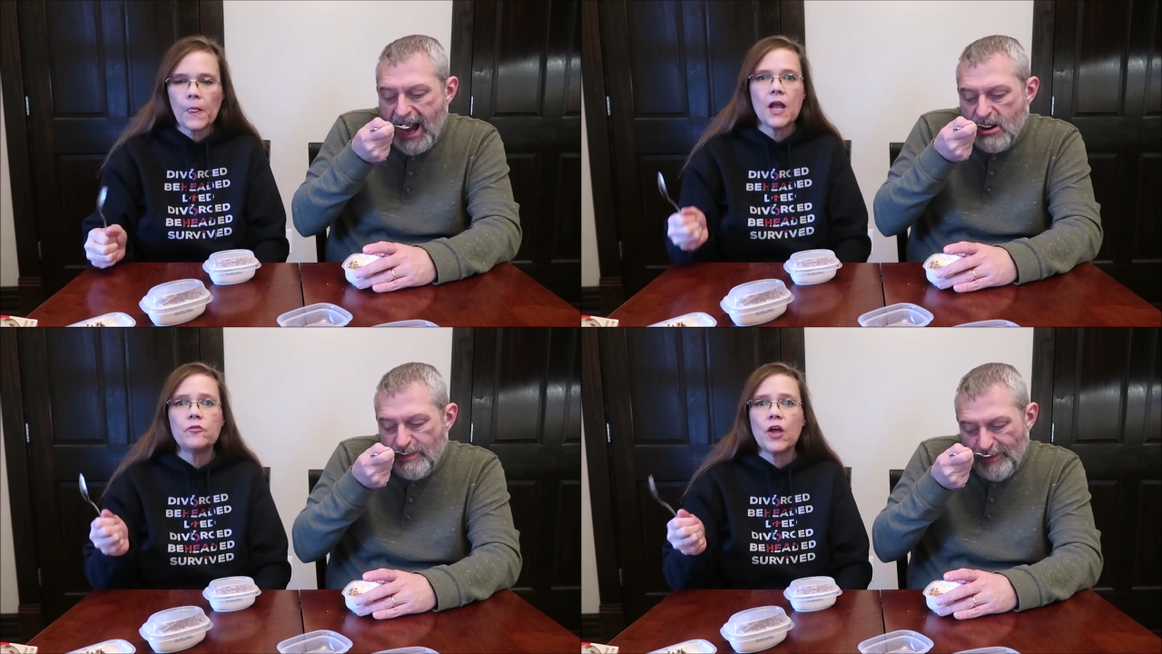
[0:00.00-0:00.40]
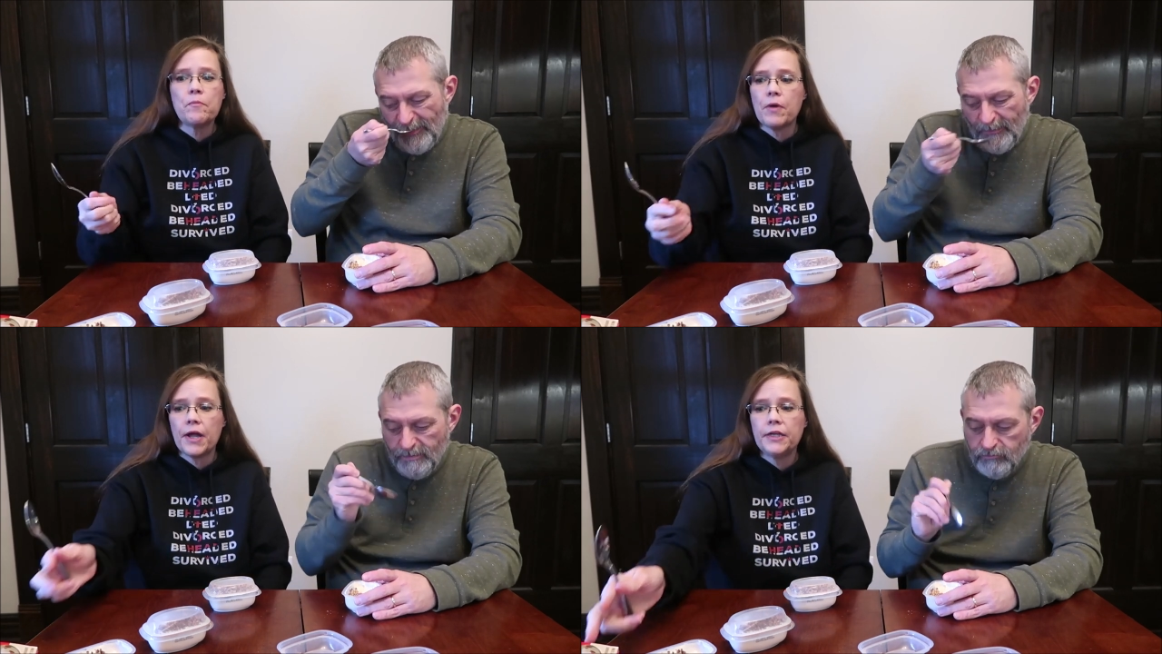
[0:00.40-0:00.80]
Speaker 1: And they
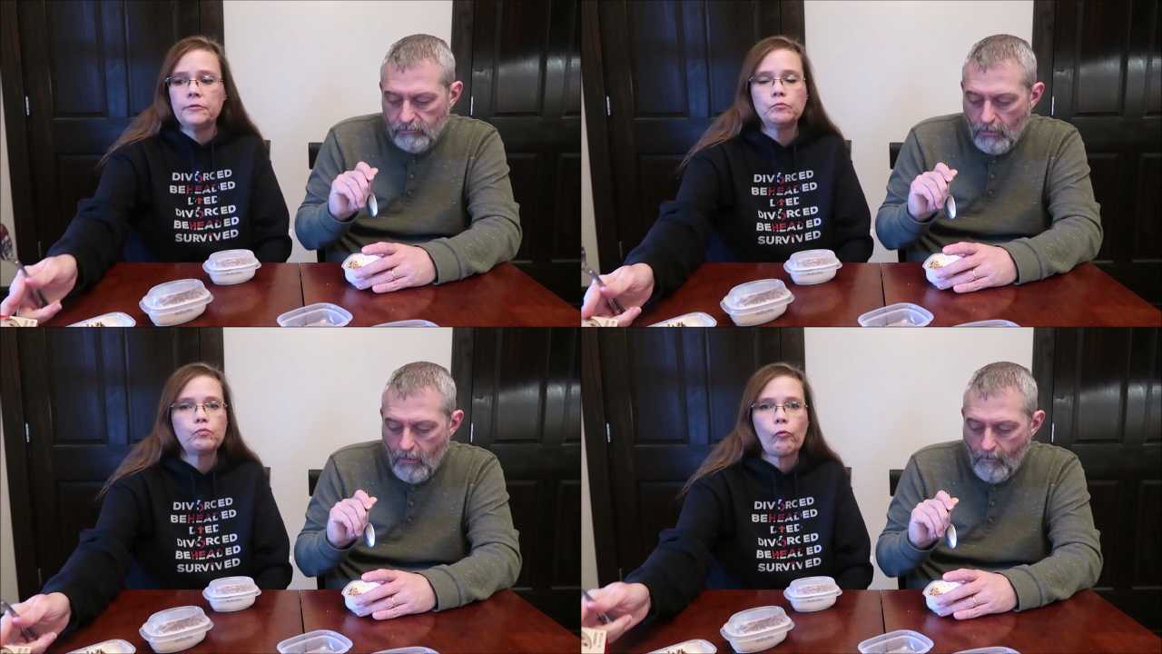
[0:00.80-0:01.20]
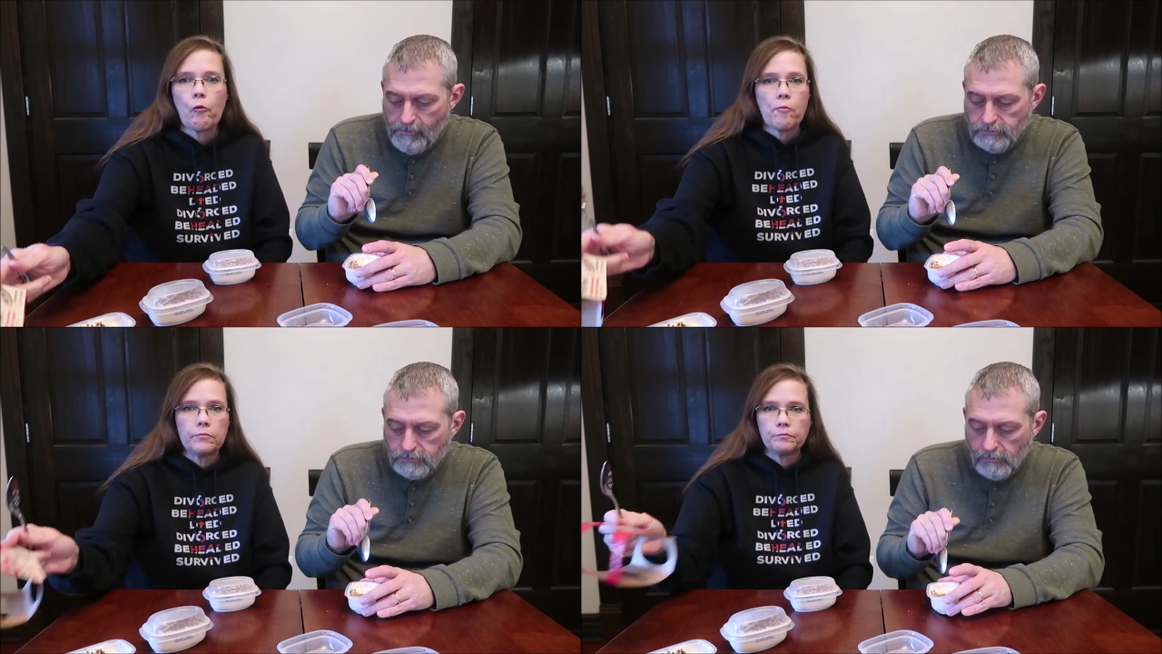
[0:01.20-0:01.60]
may
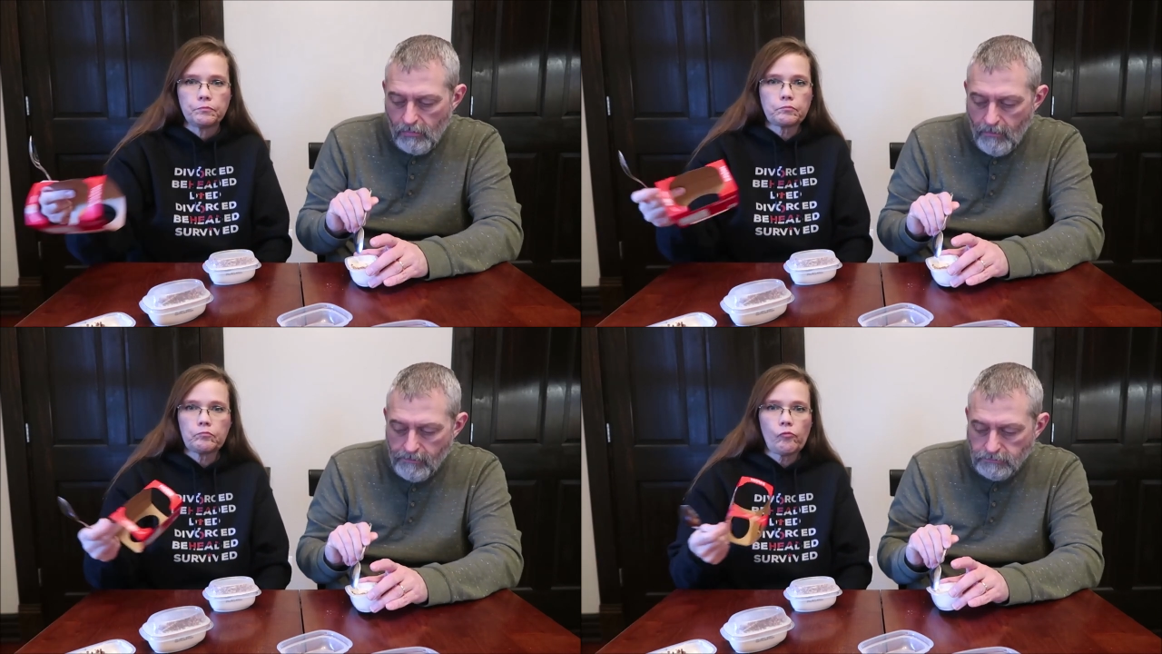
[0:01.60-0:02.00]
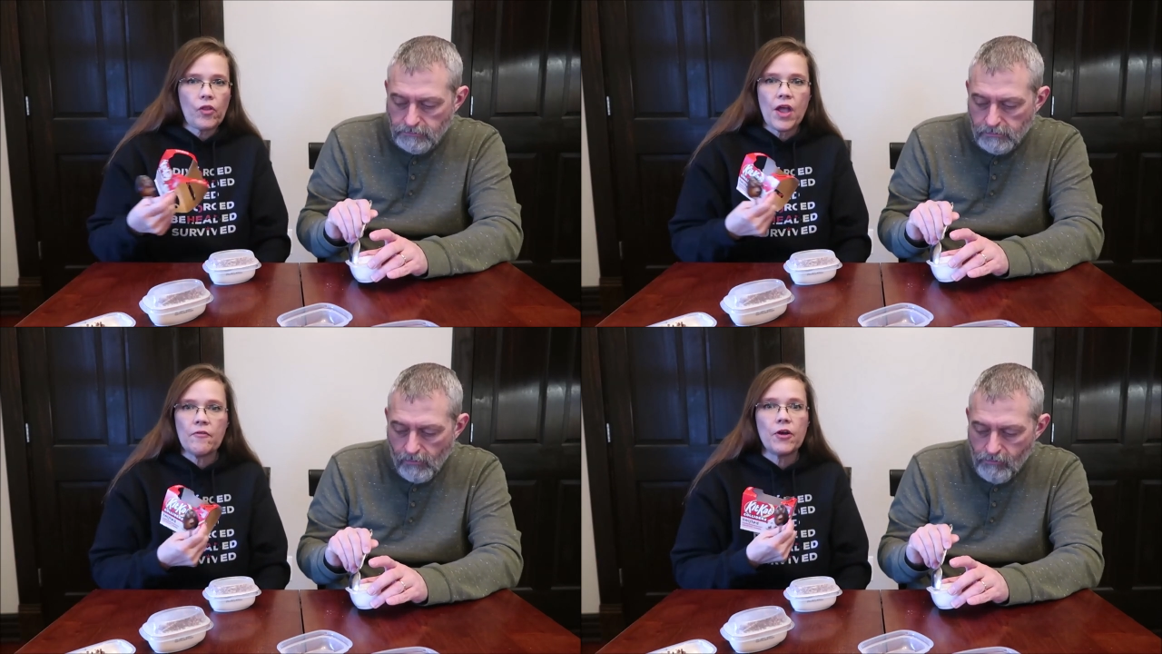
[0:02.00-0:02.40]

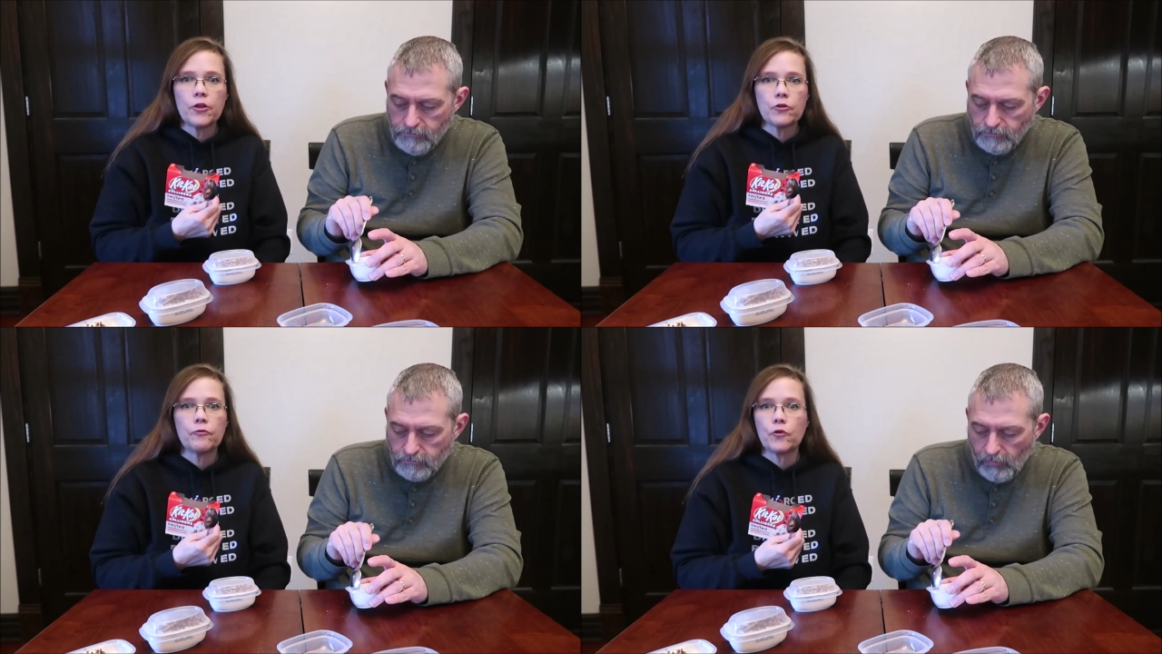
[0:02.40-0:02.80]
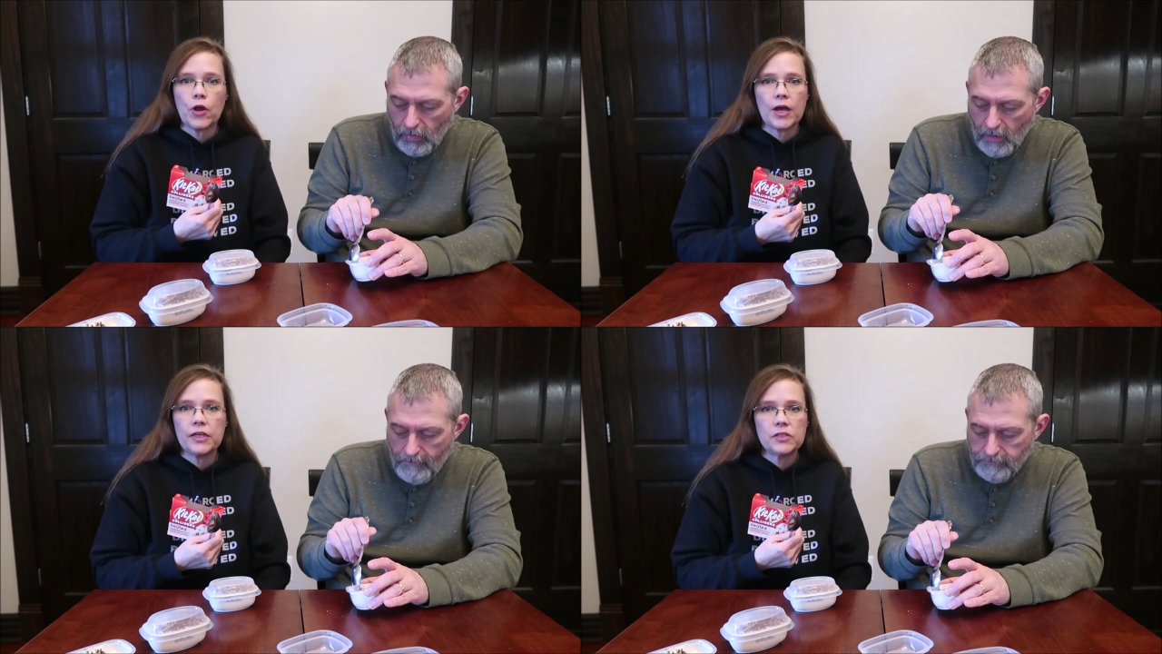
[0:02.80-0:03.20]
have other
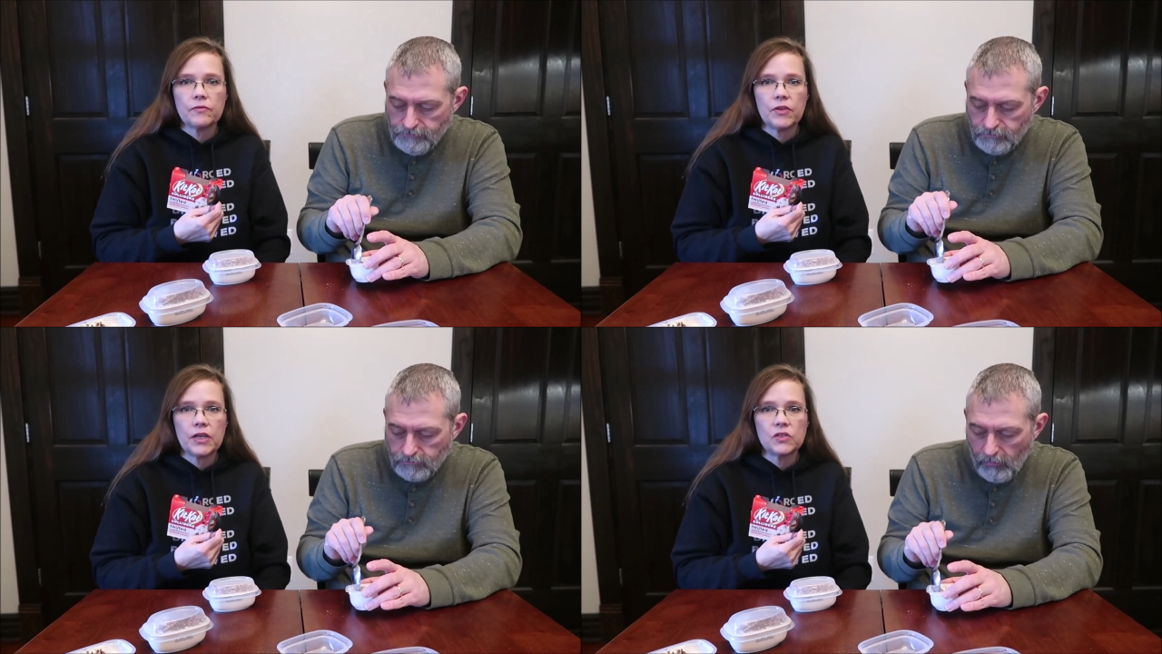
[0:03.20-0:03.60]
varieties of these.